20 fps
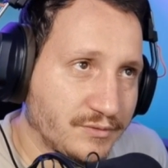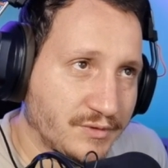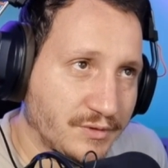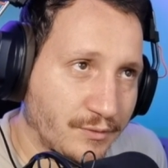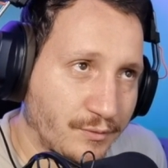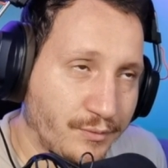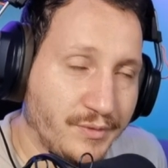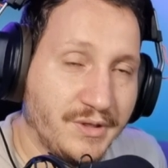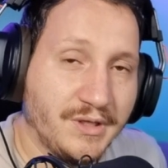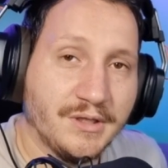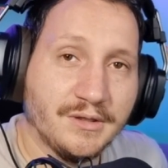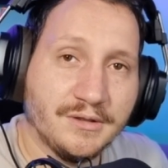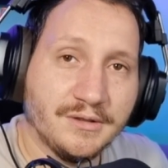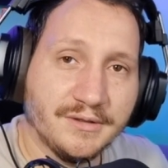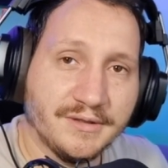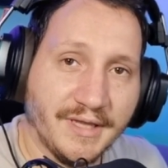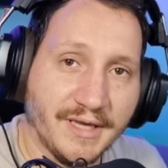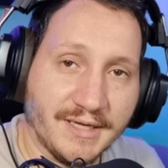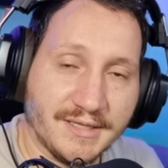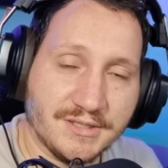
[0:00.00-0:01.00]
the real
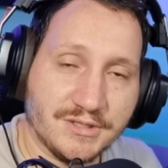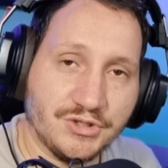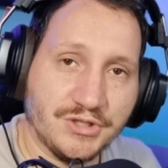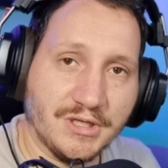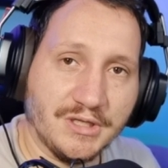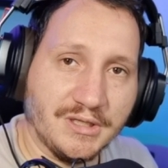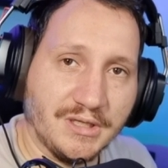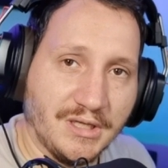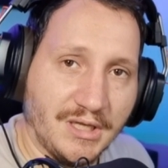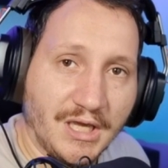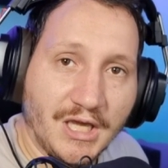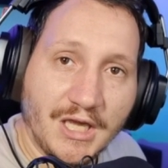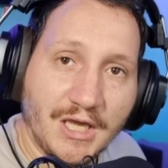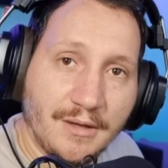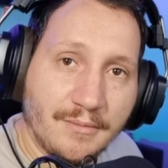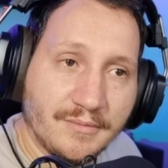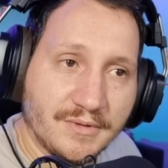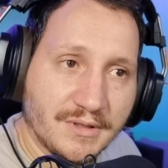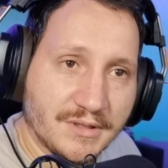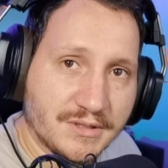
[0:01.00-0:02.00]
next gen
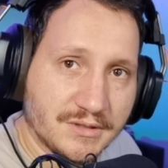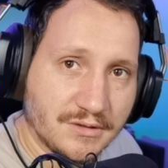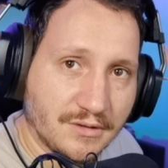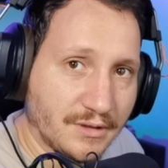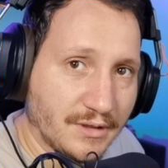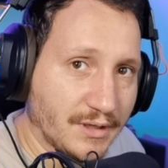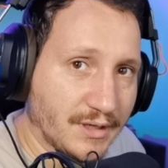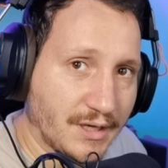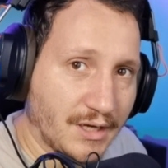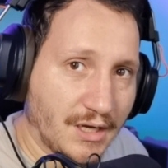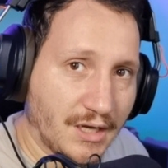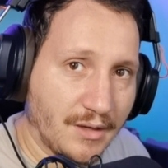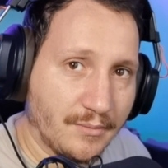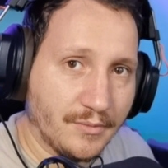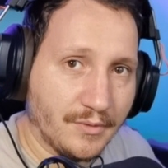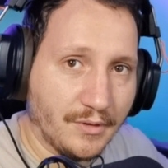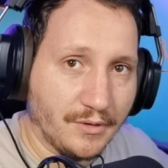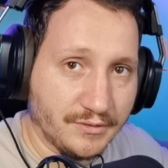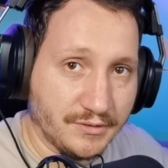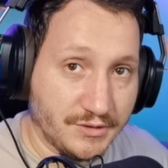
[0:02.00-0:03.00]
game that's gonna
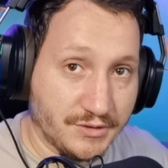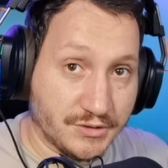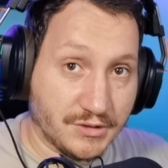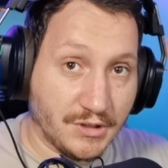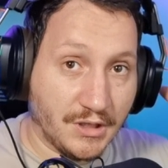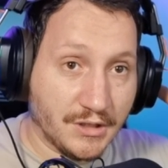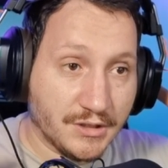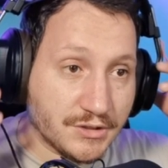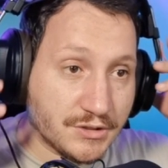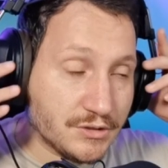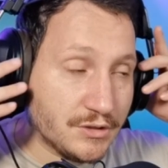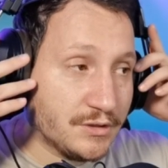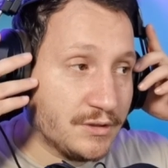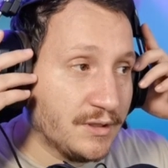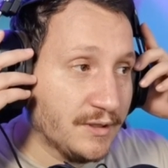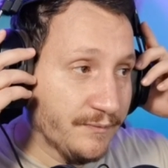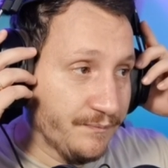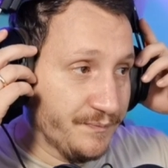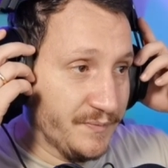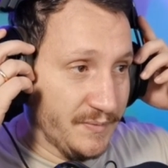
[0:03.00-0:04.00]
come on this
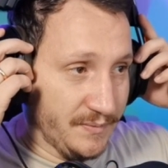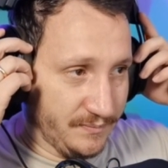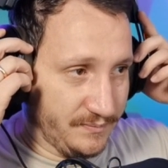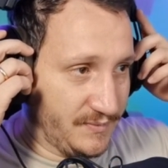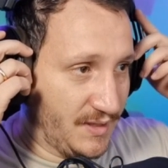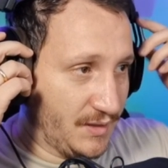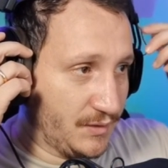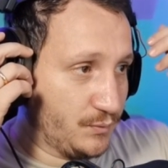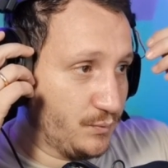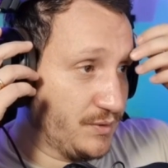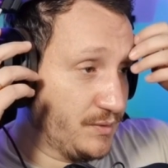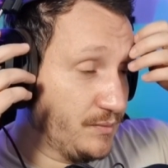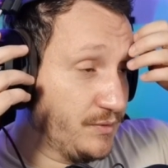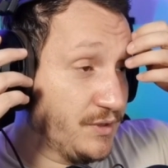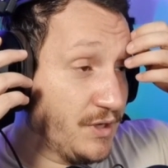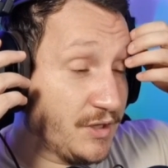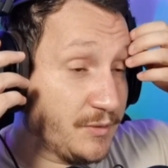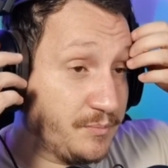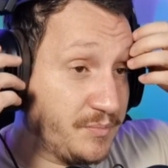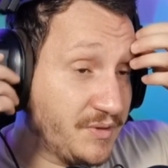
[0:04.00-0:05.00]
console, that will
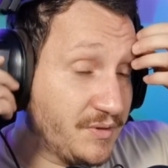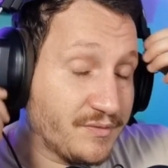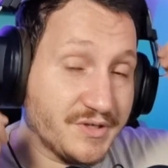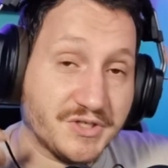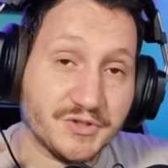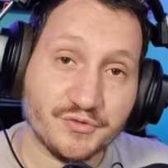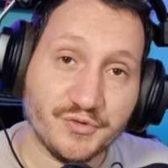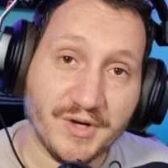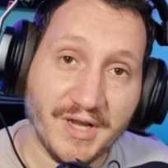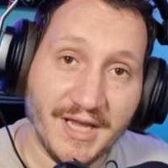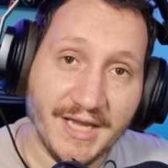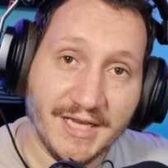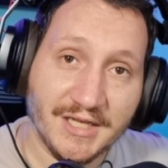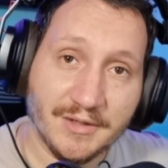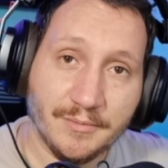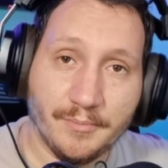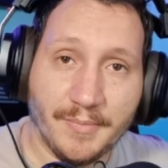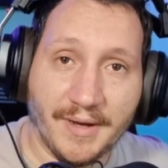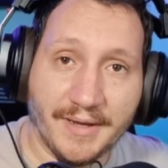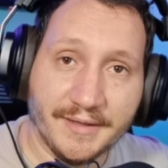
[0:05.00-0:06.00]
not be
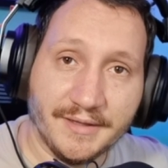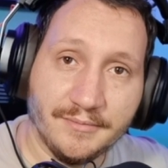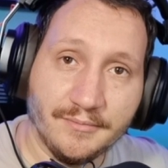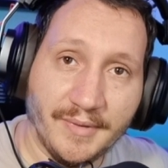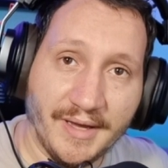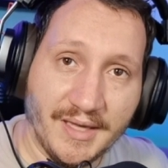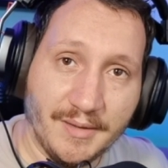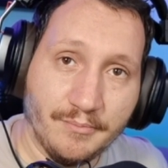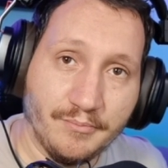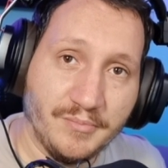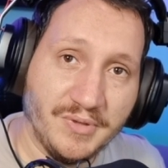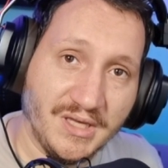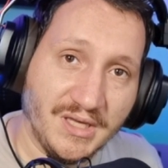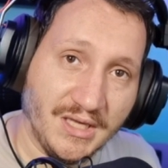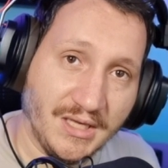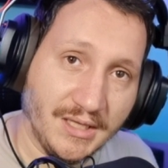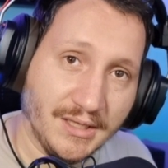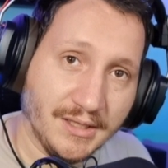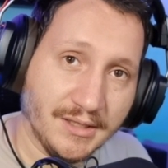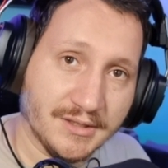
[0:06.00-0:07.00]
restrained but by
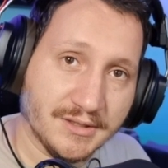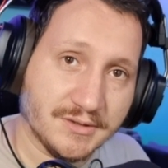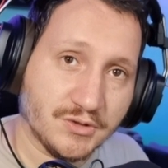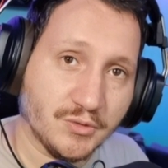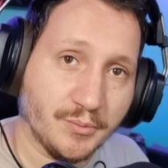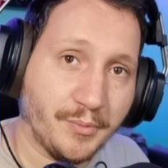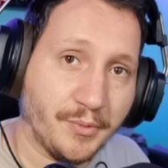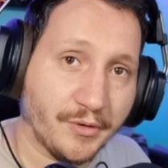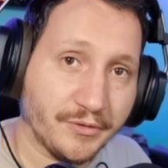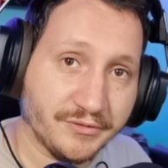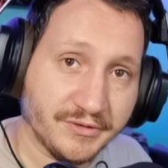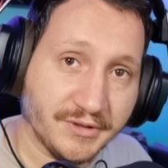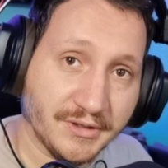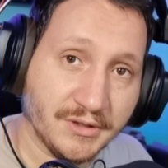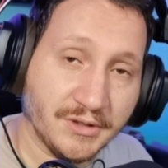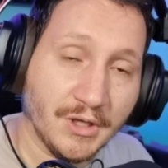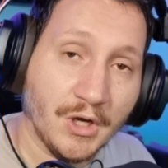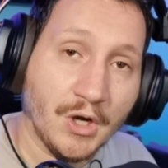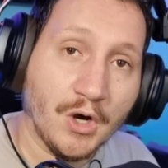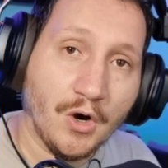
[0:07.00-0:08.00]
being
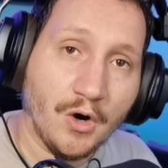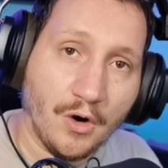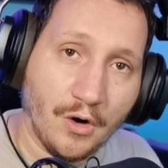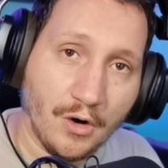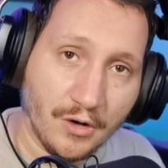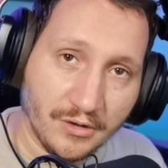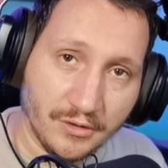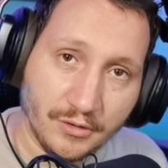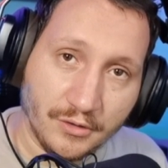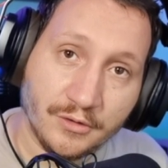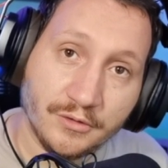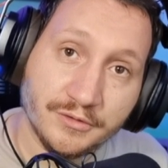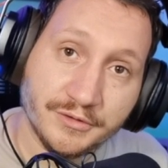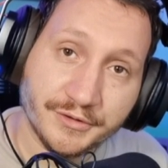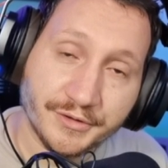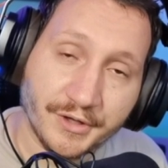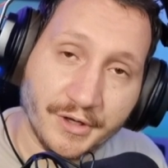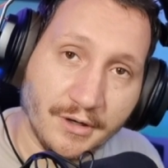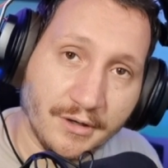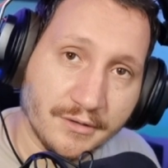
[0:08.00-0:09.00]
supported on
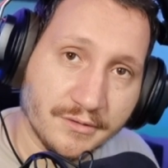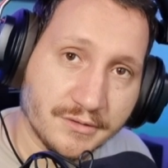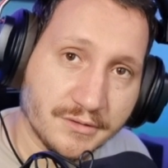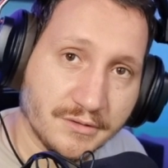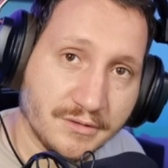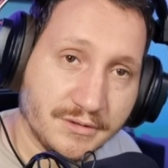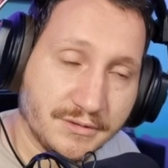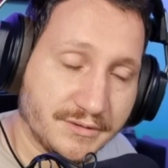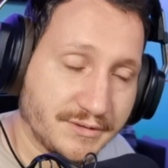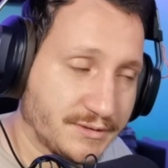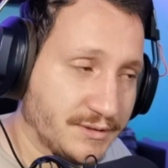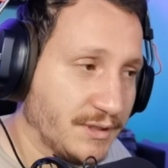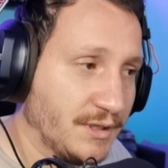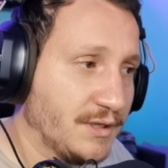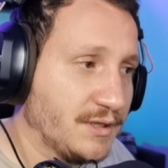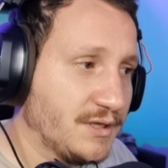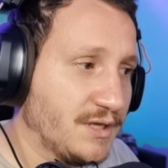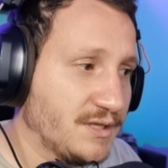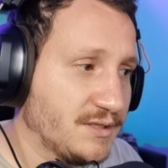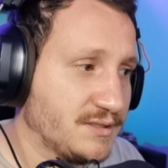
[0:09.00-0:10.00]
older consoles
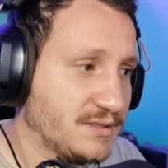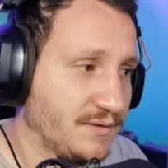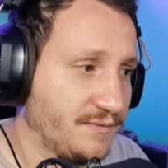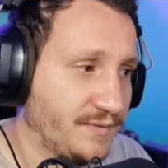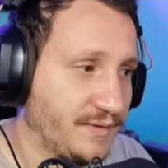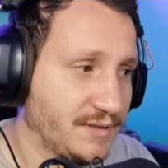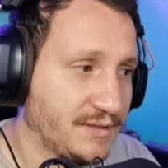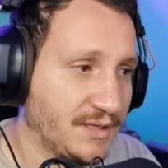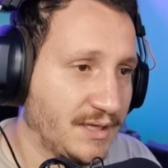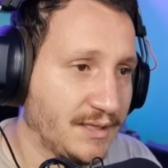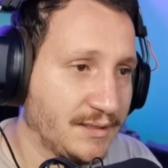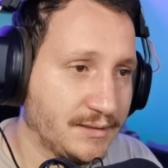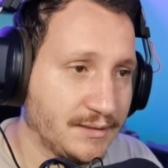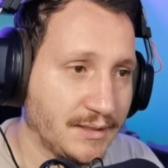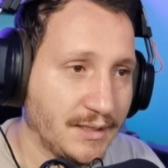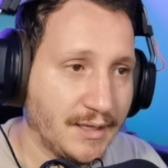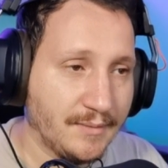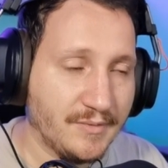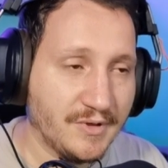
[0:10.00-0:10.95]
and stuff like that.